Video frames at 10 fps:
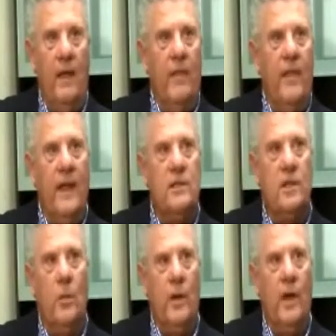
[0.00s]
and
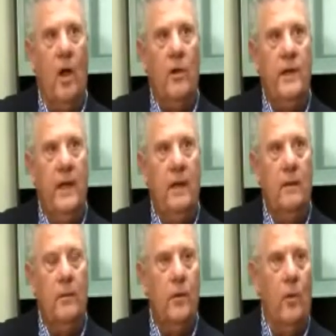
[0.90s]
things that we all
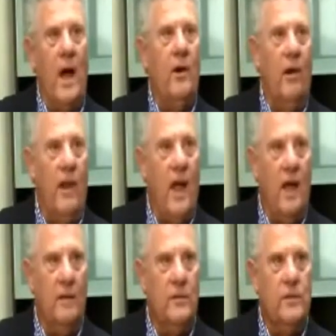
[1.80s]
need throughout our
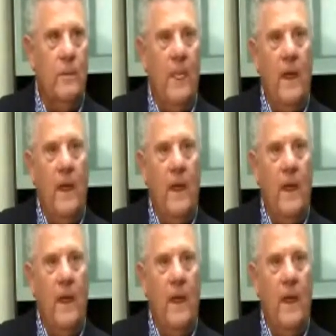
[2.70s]
lives.